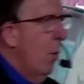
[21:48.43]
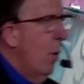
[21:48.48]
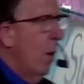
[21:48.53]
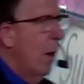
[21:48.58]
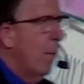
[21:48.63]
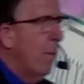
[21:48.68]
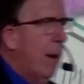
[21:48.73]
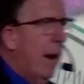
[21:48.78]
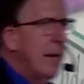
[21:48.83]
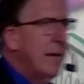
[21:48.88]

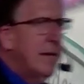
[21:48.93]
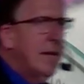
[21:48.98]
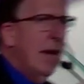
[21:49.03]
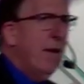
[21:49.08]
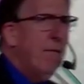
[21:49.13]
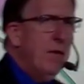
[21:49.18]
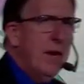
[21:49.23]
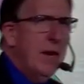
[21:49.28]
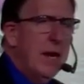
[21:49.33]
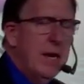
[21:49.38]
Well, by
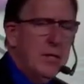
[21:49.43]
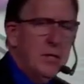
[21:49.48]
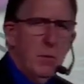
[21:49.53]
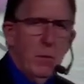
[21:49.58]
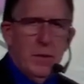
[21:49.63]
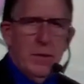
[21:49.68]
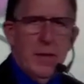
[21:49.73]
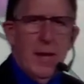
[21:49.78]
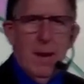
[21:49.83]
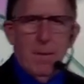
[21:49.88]

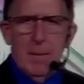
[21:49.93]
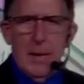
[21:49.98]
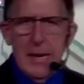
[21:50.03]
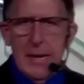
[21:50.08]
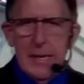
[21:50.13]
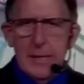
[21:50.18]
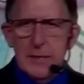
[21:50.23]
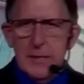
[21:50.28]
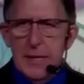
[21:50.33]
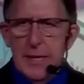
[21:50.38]
definition, what that
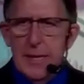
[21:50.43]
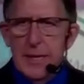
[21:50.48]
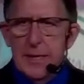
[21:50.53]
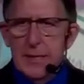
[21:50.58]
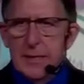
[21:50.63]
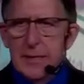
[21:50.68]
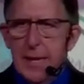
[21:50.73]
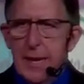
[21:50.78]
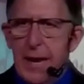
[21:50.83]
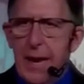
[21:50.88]
means
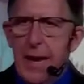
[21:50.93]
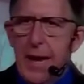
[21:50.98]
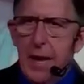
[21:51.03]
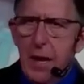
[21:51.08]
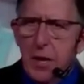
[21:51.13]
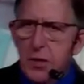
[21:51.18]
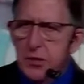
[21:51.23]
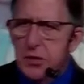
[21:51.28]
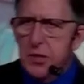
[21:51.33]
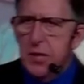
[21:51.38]
is that
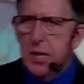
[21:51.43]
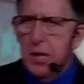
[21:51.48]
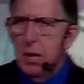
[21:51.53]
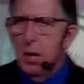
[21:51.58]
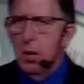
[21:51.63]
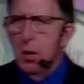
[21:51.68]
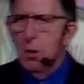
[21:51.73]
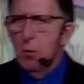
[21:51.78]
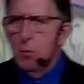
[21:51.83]
energy